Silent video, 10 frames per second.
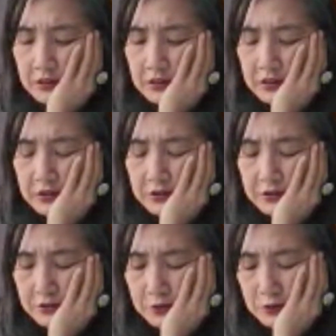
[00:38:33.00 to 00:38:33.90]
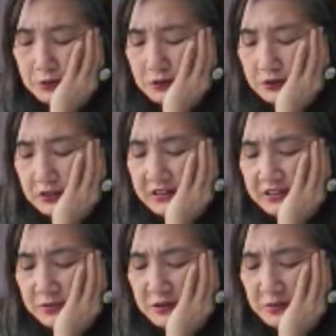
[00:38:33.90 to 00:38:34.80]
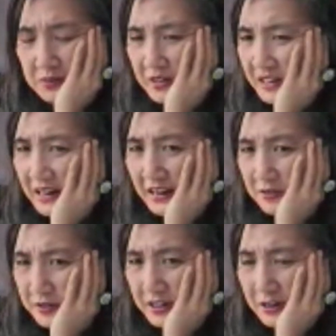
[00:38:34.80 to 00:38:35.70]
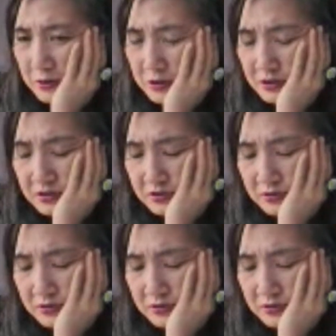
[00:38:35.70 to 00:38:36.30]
I don't know, estimate maybe half an hour